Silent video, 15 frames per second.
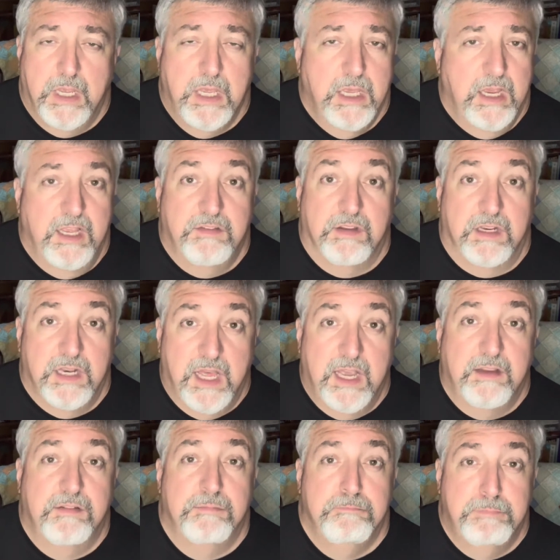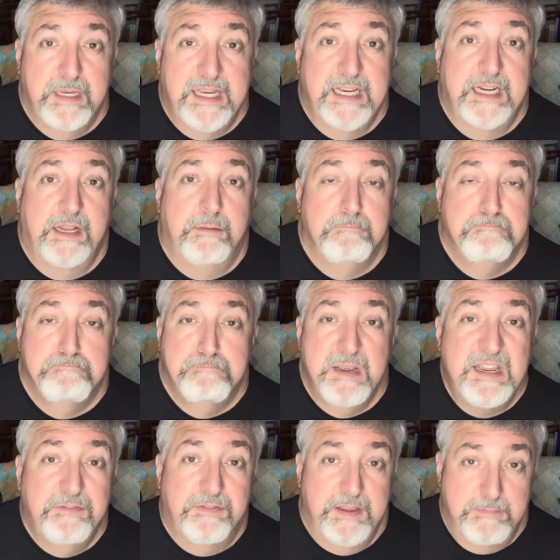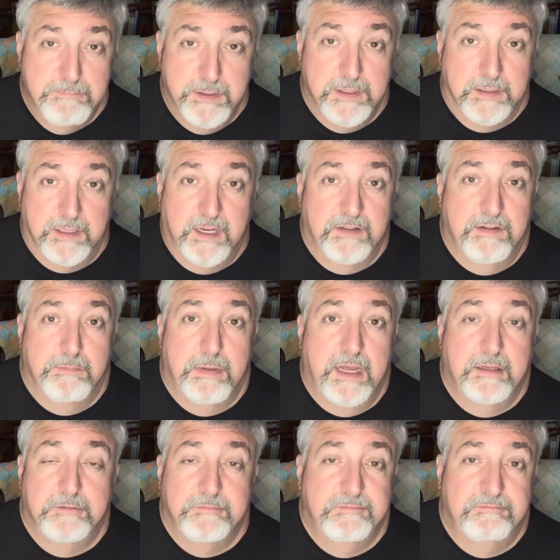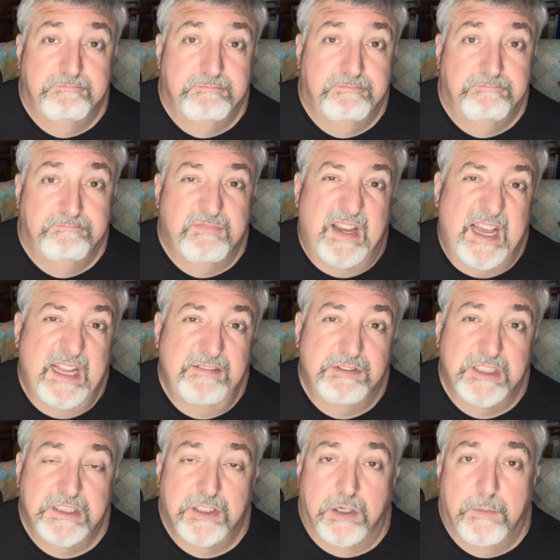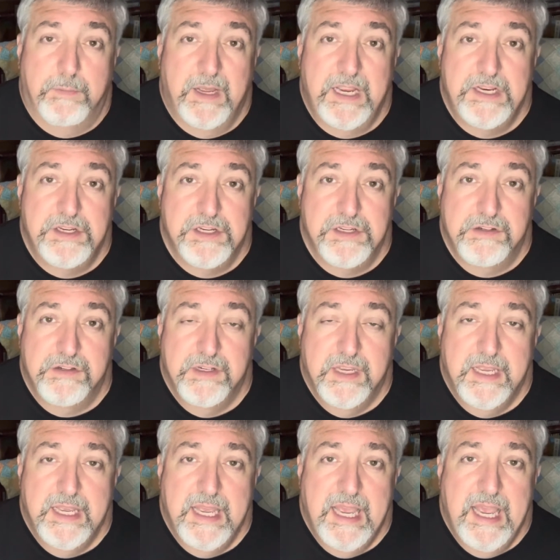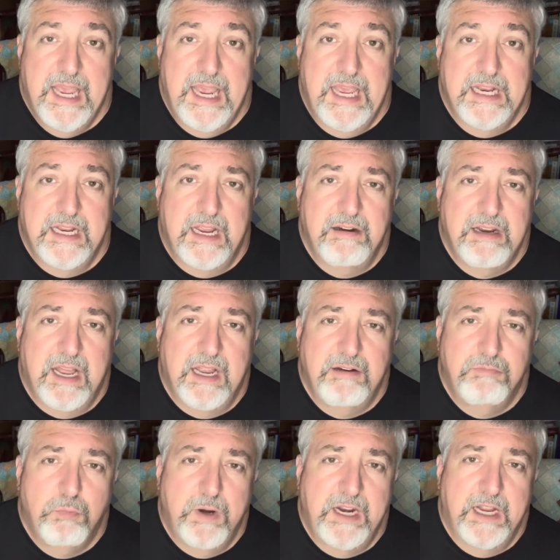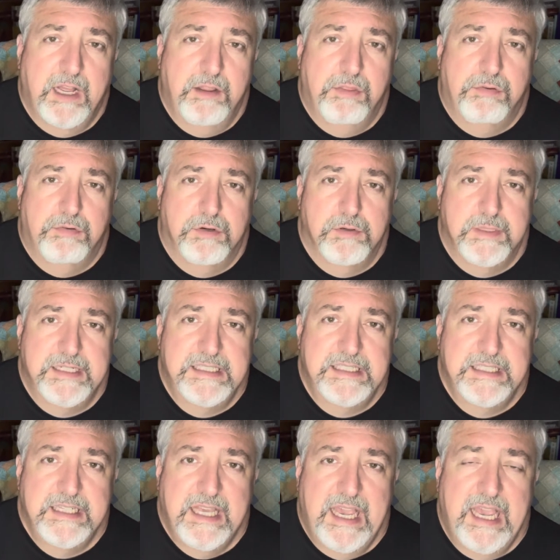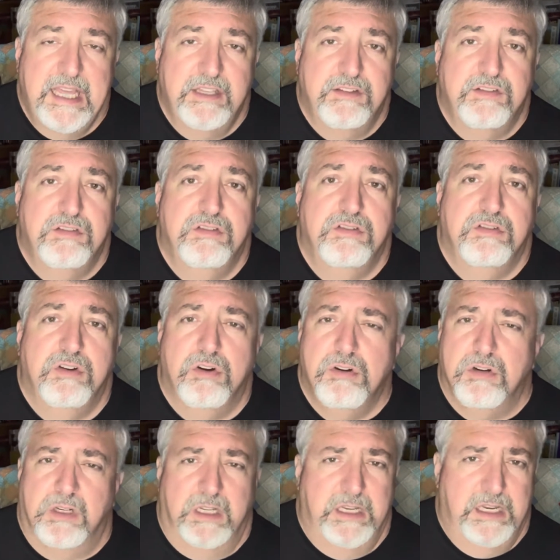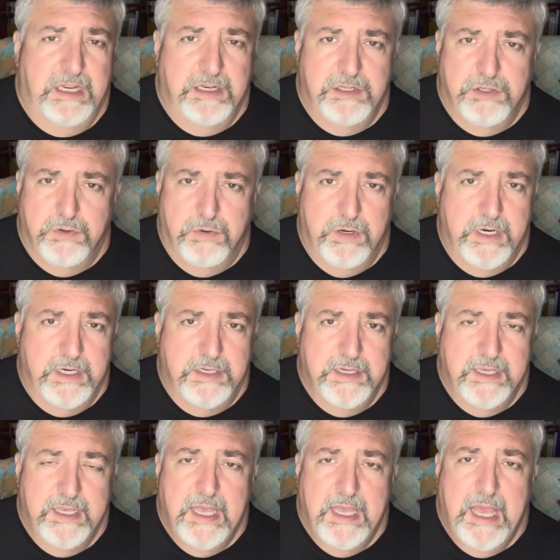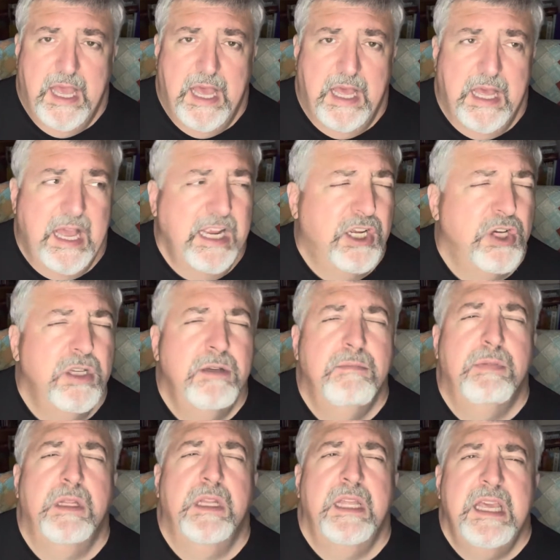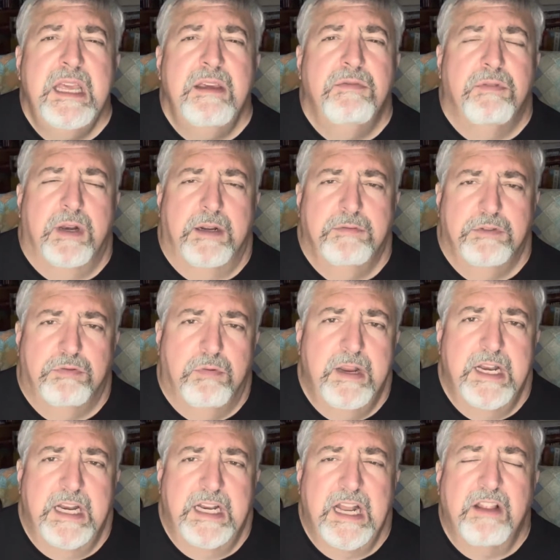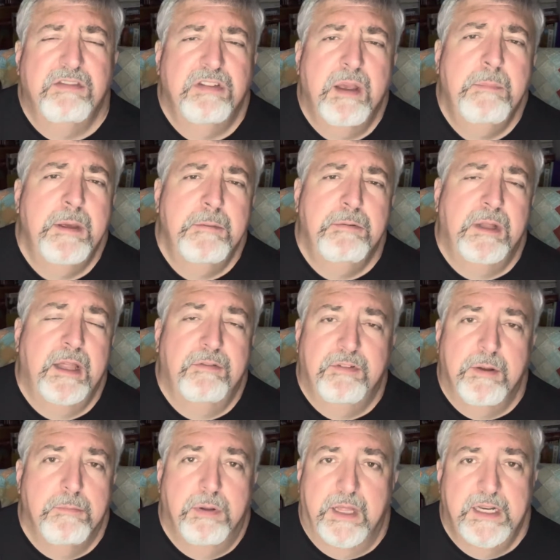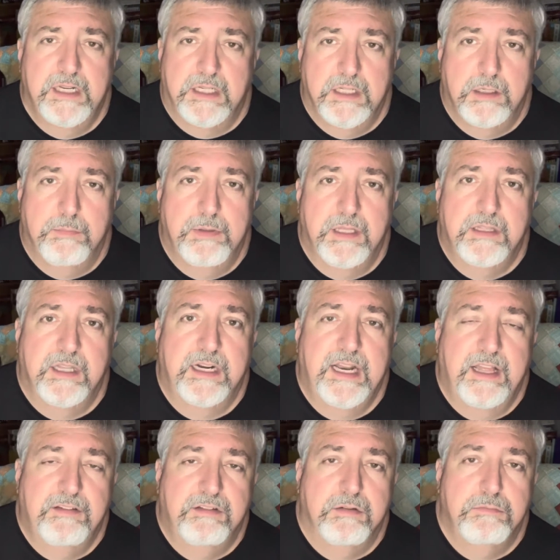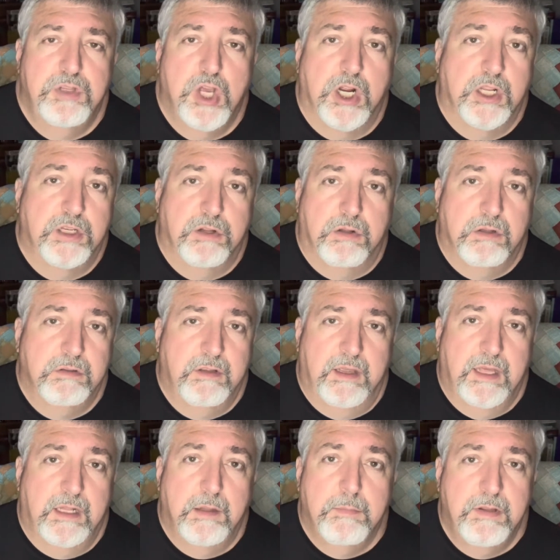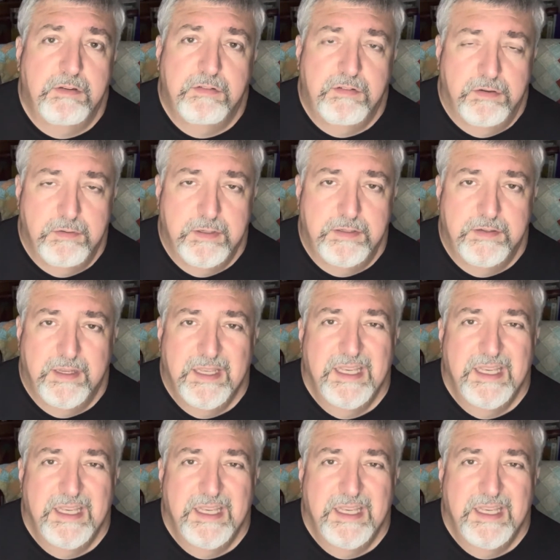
It's a nice, big, beefy book. It's about five, 600 pages. And I, I got through it and certainly enjoyed it. Uh, I couldn't believe what I was reading. Now, some people have complained a little bit that it has some young adult elements to it.